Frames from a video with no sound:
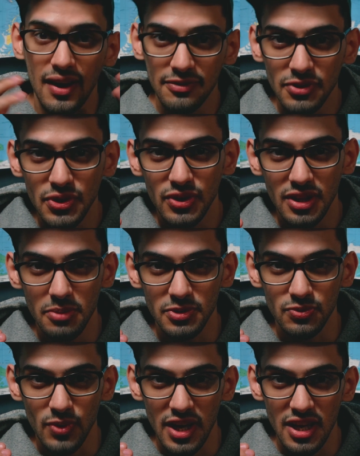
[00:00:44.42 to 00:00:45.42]
After your clip
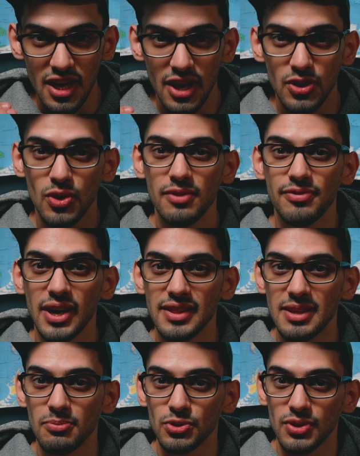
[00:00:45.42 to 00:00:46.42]
is ready, you can find
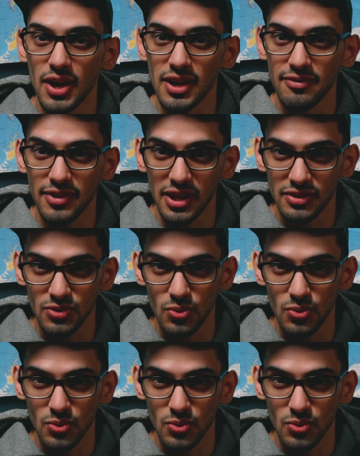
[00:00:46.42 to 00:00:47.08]
the mosaic effects